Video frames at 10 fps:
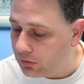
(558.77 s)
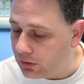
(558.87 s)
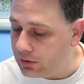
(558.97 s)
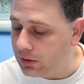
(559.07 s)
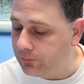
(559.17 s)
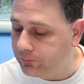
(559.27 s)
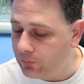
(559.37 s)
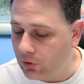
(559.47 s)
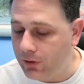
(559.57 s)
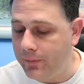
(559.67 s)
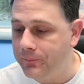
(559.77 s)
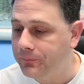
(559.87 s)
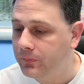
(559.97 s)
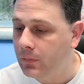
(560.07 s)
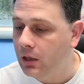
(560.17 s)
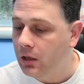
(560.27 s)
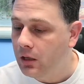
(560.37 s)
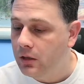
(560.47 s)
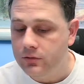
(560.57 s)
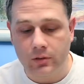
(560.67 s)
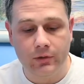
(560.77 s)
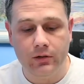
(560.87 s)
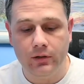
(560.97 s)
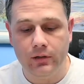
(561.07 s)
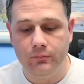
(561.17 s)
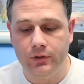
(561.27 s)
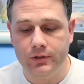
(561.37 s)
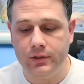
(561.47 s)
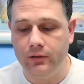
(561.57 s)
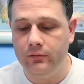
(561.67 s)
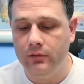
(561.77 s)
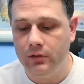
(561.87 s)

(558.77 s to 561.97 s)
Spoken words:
And that's it. Okay, so I'm going to go ahead and put this down.